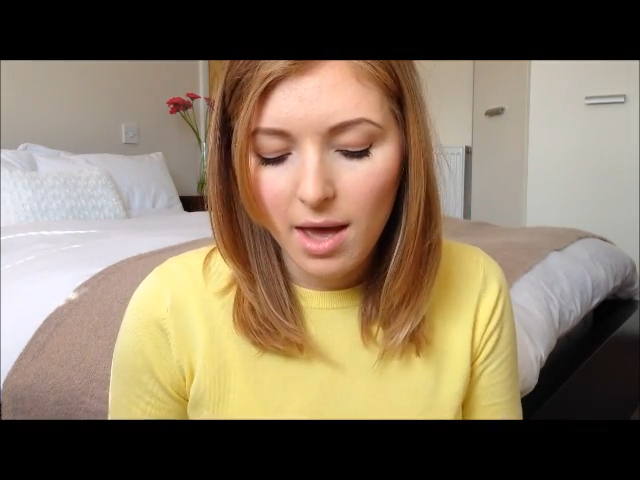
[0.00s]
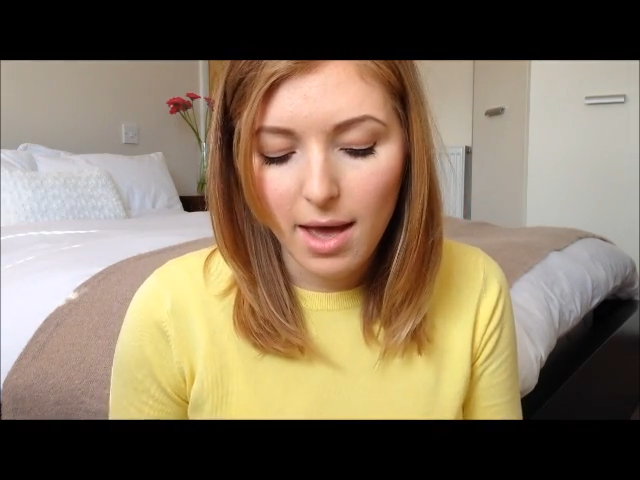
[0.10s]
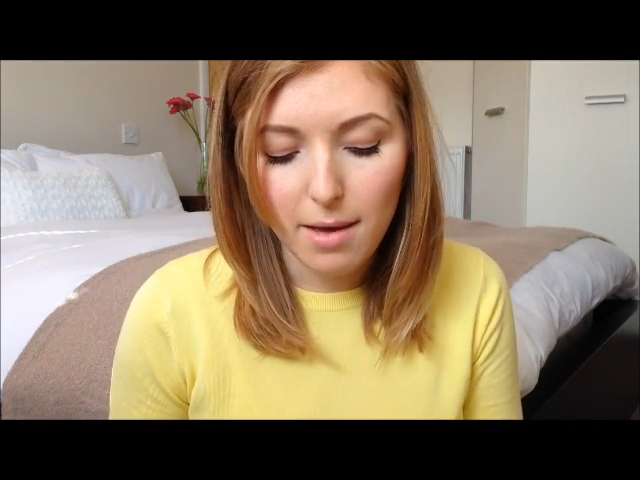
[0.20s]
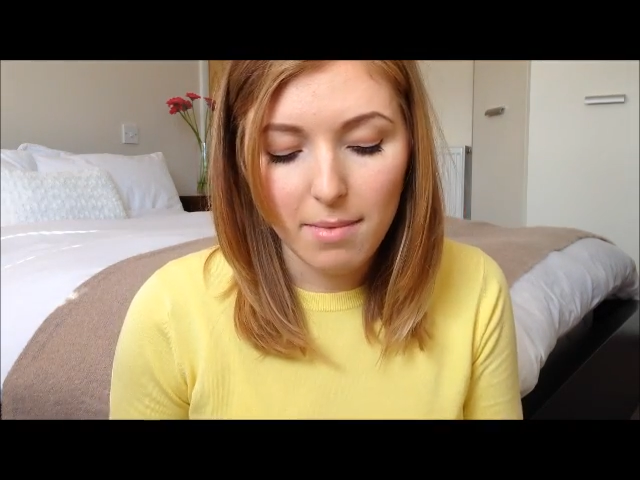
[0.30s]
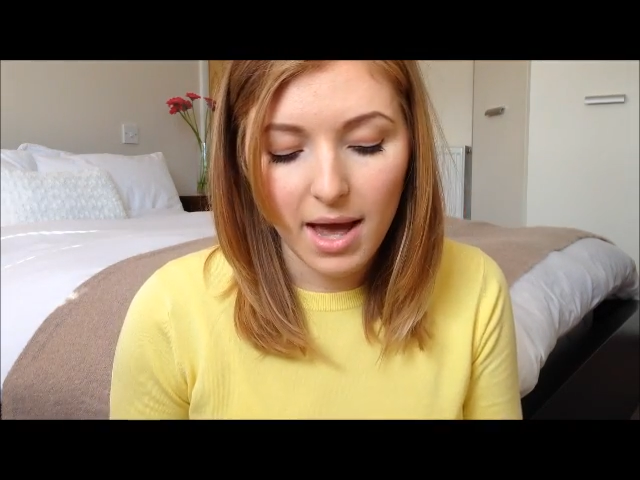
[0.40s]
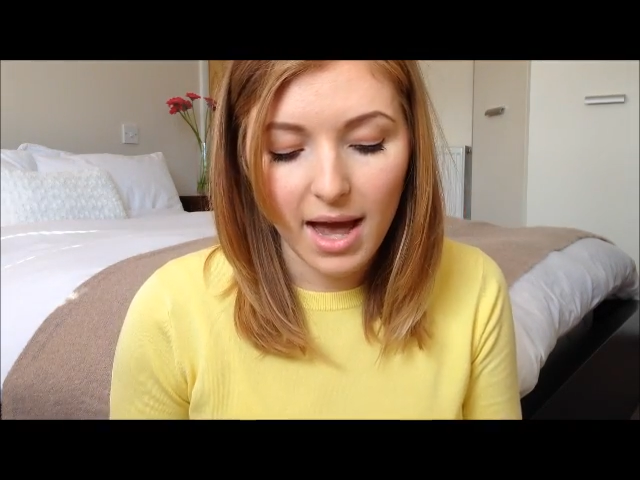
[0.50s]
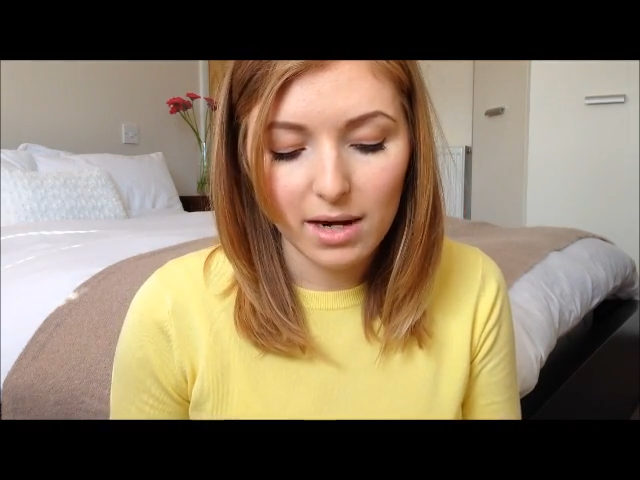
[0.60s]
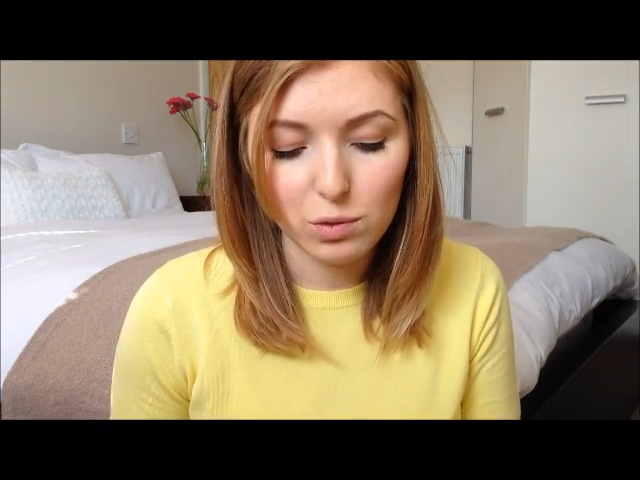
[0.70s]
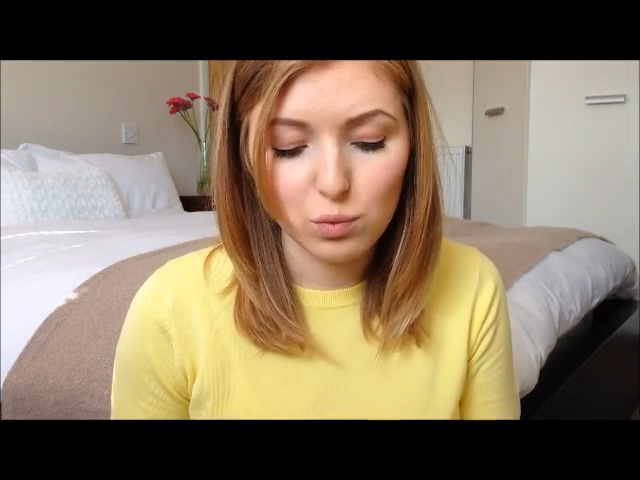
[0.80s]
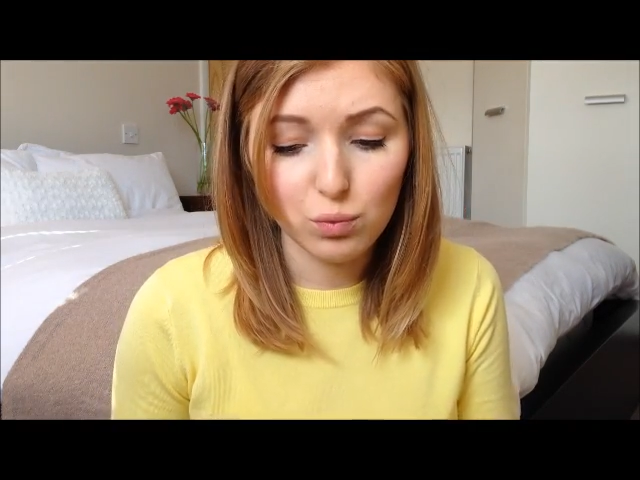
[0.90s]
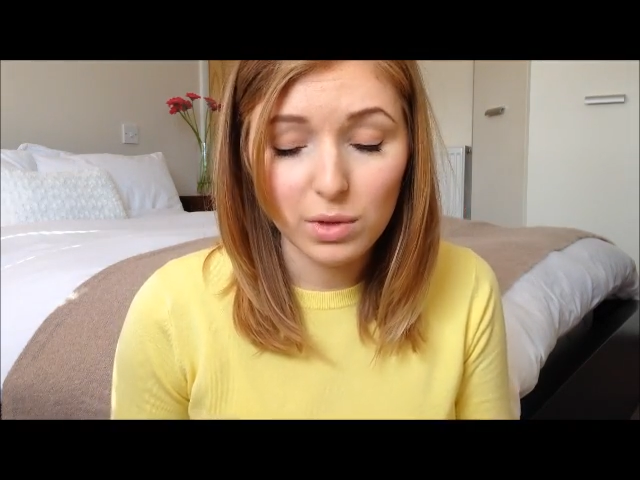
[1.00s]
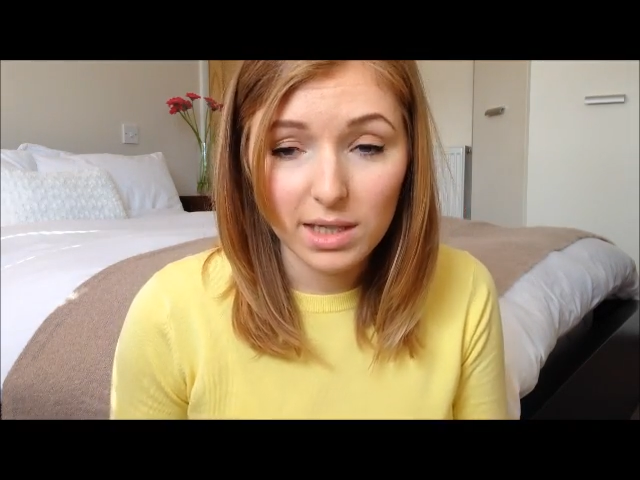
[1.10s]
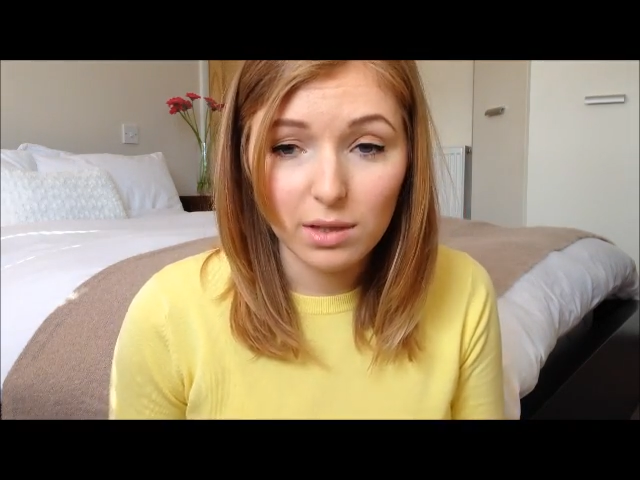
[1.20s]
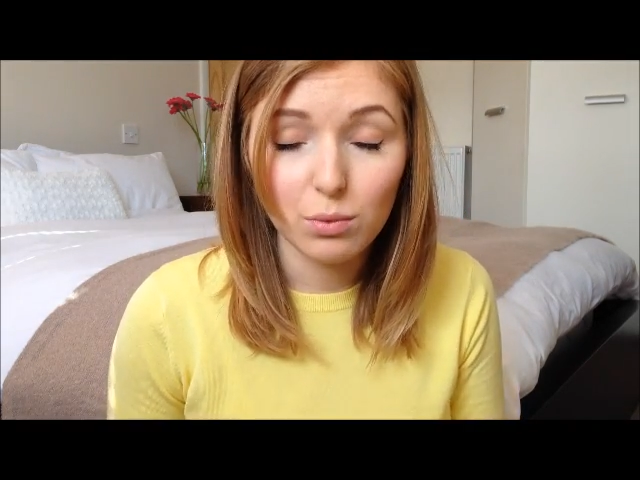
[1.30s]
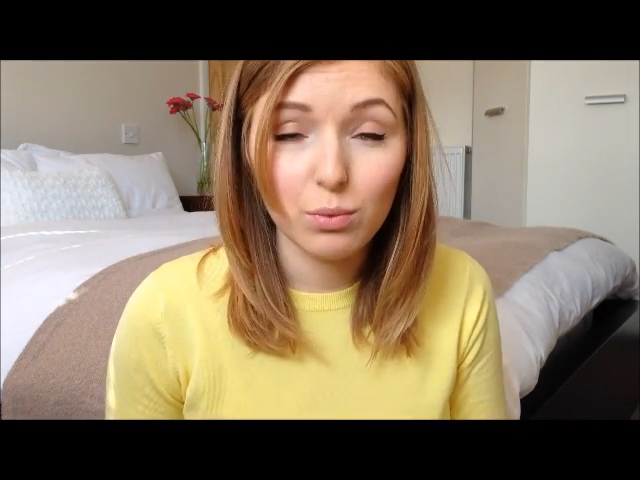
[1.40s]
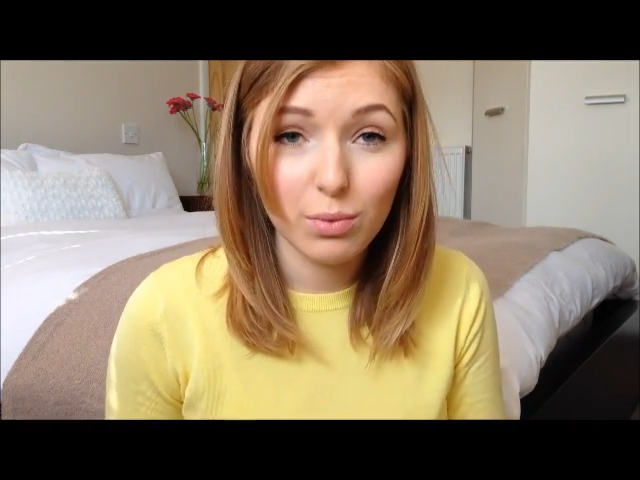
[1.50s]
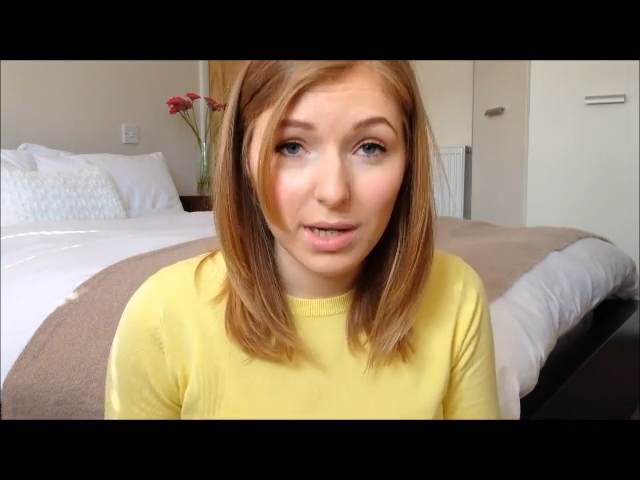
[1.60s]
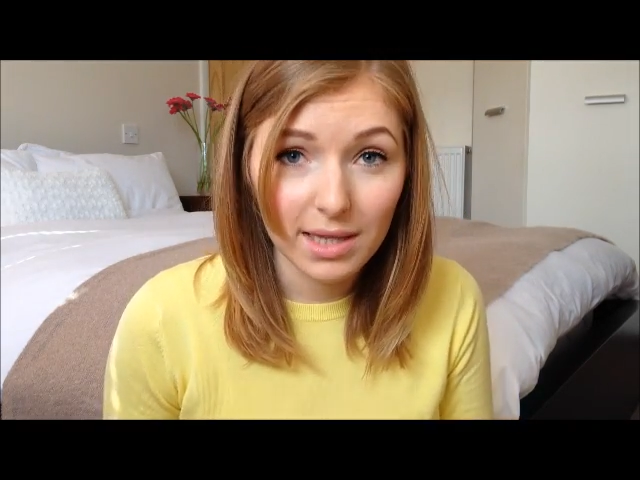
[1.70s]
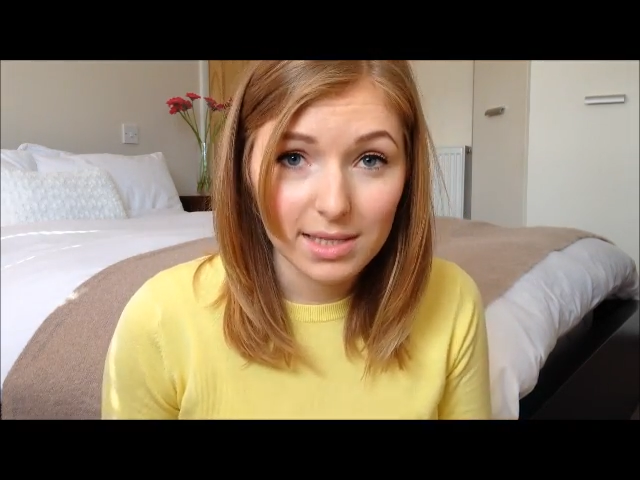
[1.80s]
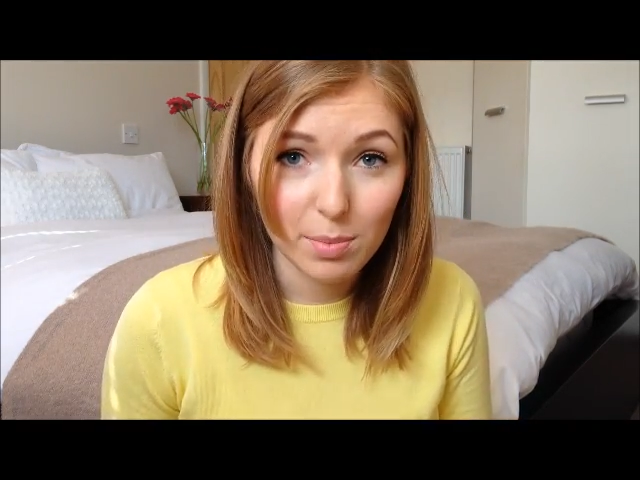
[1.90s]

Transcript: And I was really, really